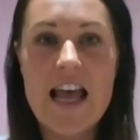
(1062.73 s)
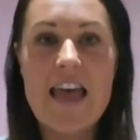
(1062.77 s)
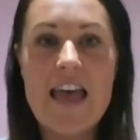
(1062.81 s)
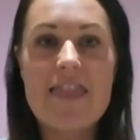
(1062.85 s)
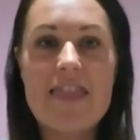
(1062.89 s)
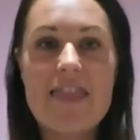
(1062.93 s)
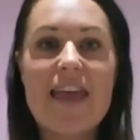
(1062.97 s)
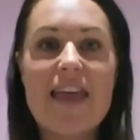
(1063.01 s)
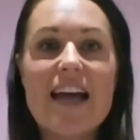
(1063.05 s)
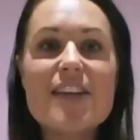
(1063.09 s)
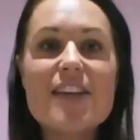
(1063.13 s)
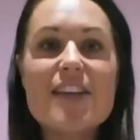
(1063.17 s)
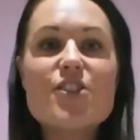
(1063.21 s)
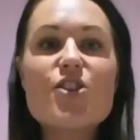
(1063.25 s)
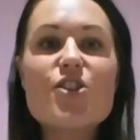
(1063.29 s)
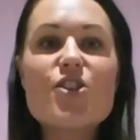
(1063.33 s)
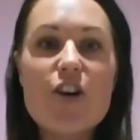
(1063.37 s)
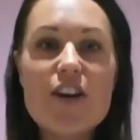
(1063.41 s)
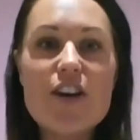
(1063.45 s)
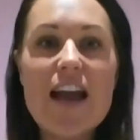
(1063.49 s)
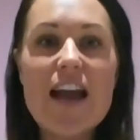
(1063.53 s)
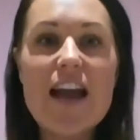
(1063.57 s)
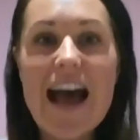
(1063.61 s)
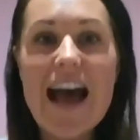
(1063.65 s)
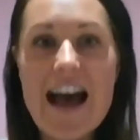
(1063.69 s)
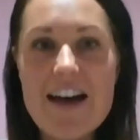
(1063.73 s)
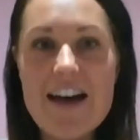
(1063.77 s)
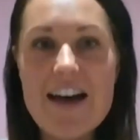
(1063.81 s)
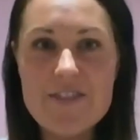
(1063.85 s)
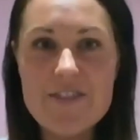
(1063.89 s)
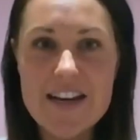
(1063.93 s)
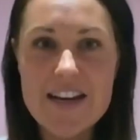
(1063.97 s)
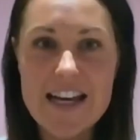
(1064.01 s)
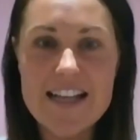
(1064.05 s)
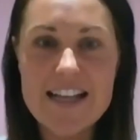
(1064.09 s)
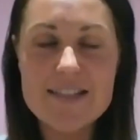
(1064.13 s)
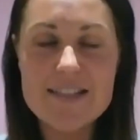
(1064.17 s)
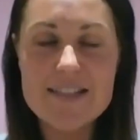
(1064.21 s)
they don't have an
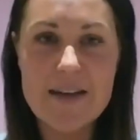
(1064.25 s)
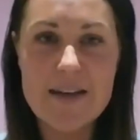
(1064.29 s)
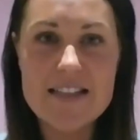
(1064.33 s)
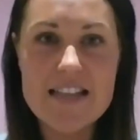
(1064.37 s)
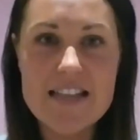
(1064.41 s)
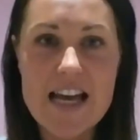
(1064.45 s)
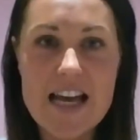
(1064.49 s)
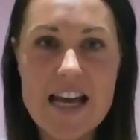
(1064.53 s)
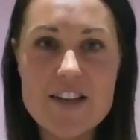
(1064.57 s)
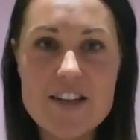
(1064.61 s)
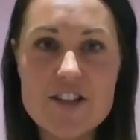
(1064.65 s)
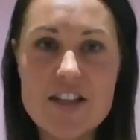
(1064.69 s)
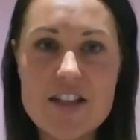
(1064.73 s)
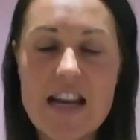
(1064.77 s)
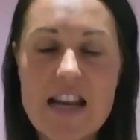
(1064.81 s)
expectation.